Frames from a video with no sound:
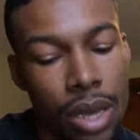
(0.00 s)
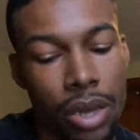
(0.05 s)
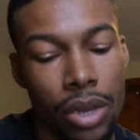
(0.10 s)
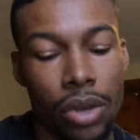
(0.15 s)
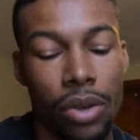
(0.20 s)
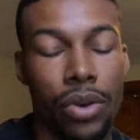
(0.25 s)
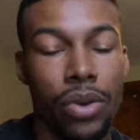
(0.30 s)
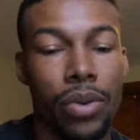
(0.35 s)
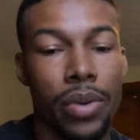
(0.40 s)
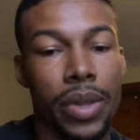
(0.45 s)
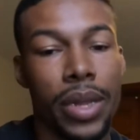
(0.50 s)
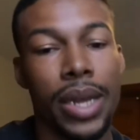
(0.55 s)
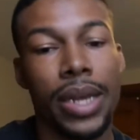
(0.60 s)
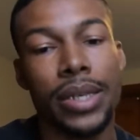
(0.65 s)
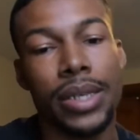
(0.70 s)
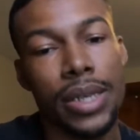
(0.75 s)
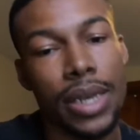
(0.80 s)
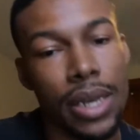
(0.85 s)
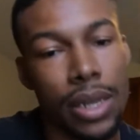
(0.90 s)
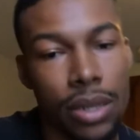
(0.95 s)
You'll know where
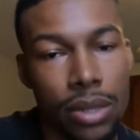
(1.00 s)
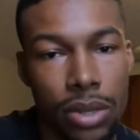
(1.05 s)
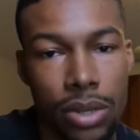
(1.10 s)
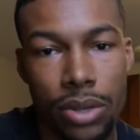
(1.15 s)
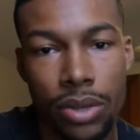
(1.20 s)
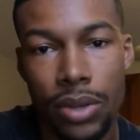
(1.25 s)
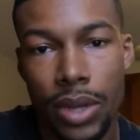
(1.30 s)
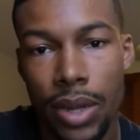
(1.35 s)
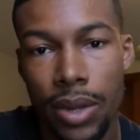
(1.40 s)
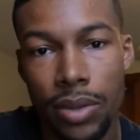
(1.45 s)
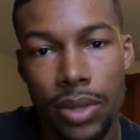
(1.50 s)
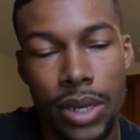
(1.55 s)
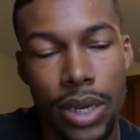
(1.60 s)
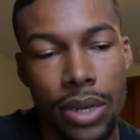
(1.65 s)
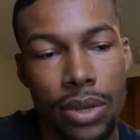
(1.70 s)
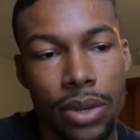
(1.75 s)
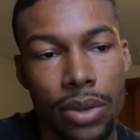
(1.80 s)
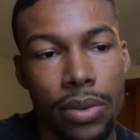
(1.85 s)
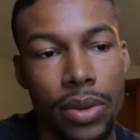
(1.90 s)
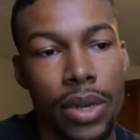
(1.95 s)
that's at too. They'll
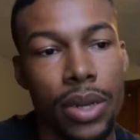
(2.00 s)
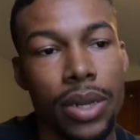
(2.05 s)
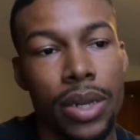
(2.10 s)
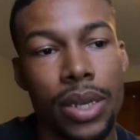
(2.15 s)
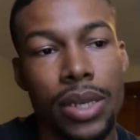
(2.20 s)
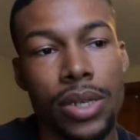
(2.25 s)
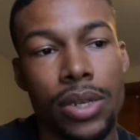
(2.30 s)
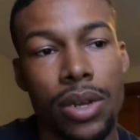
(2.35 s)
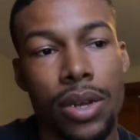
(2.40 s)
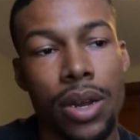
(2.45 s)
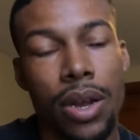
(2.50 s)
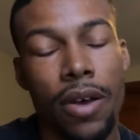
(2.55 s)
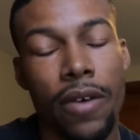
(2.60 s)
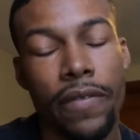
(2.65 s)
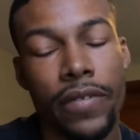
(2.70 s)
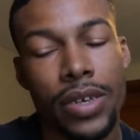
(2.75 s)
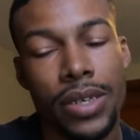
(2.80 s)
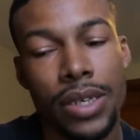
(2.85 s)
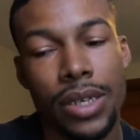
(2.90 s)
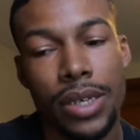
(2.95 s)
tell you where your liaison
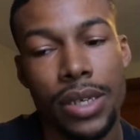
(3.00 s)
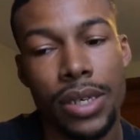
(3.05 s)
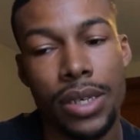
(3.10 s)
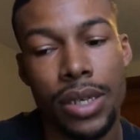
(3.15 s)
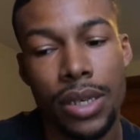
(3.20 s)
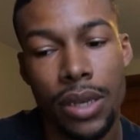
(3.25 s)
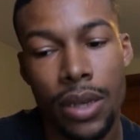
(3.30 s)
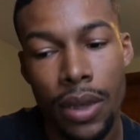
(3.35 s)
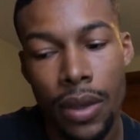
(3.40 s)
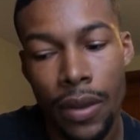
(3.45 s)
office is.